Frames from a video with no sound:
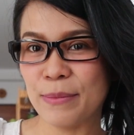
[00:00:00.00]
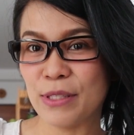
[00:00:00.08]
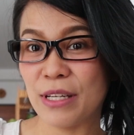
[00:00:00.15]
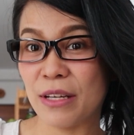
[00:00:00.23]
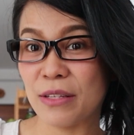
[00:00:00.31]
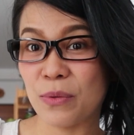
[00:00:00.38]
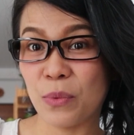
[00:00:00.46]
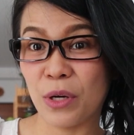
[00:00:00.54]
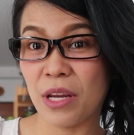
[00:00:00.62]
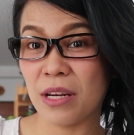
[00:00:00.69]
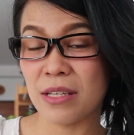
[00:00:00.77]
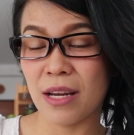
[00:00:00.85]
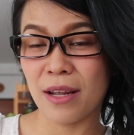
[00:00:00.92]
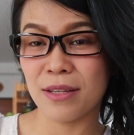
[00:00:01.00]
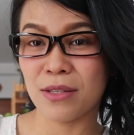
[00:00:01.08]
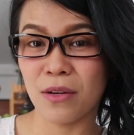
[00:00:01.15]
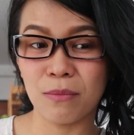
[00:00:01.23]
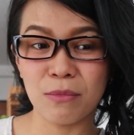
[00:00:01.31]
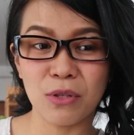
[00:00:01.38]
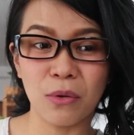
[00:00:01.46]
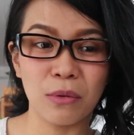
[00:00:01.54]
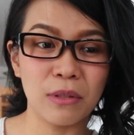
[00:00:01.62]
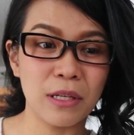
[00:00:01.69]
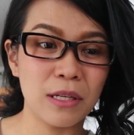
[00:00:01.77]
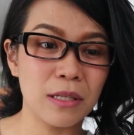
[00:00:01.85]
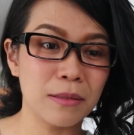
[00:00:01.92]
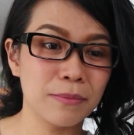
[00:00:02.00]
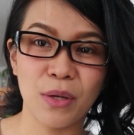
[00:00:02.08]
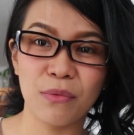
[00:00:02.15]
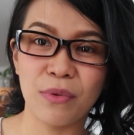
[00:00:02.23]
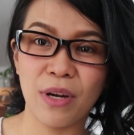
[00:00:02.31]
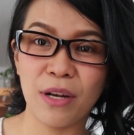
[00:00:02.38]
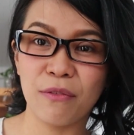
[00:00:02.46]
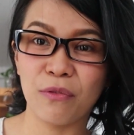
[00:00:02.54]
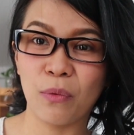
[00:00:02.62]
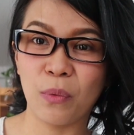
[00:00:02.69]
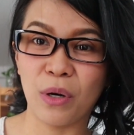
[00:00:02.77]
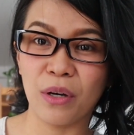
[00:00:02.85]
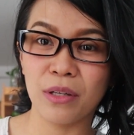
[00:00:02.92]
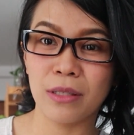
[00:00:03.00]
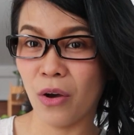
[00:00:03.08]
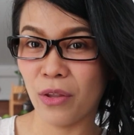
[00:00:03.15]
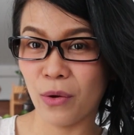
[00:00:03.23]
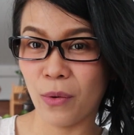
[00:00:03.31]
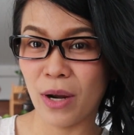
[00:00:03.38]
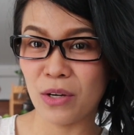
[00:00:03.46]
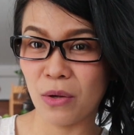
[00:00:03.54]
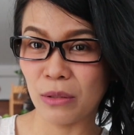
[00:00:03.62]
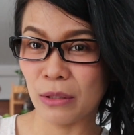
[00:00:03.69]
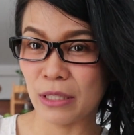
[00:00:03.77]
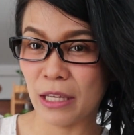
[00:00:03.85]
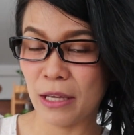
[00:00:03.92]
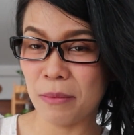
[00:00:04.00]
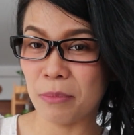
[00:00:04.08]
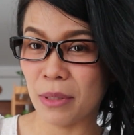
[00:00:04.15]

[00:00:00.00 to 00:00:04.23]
Today is a working day, so I'm totally ready for work, although I don't look it.